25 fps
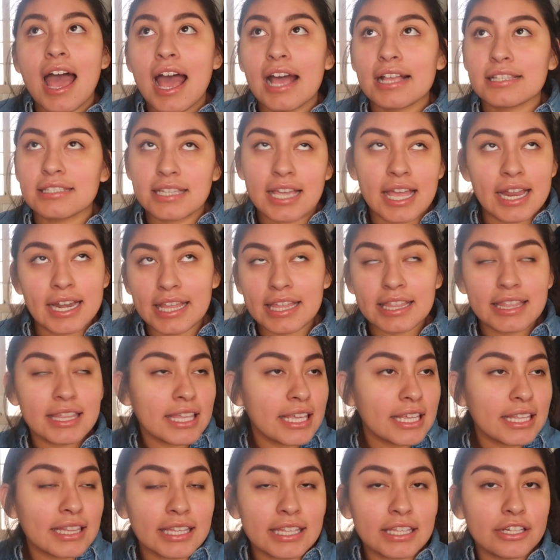at
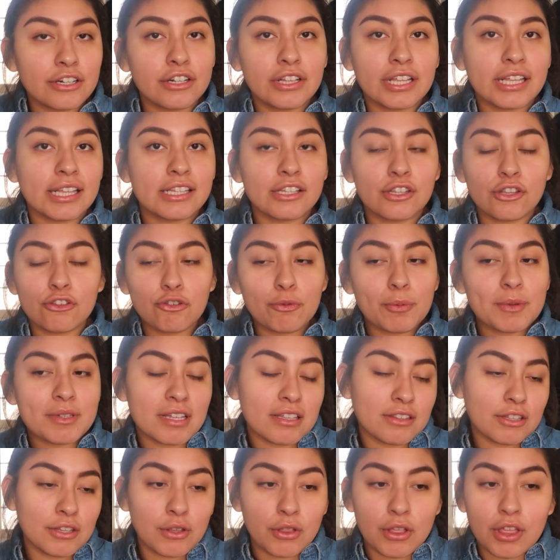anything, literally YouTube is
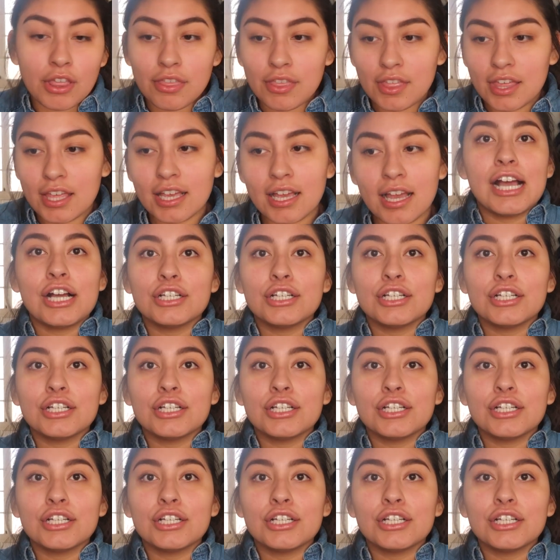not the only thing.